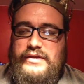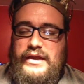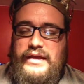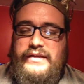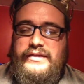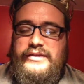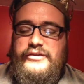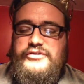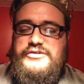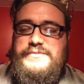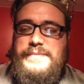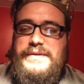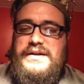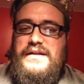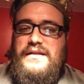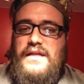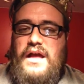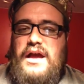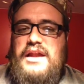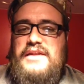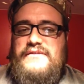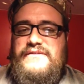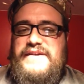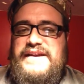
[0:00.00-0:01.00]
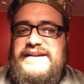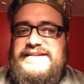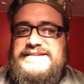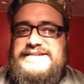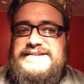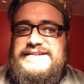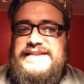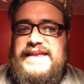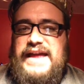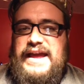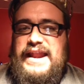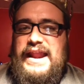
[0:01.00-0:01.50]
there's been a lot of
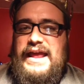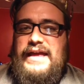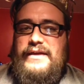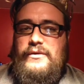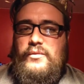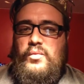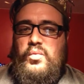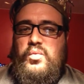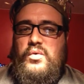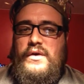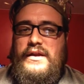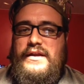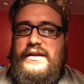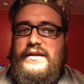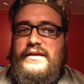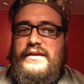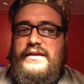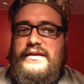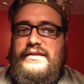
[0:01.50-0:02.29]
hints that what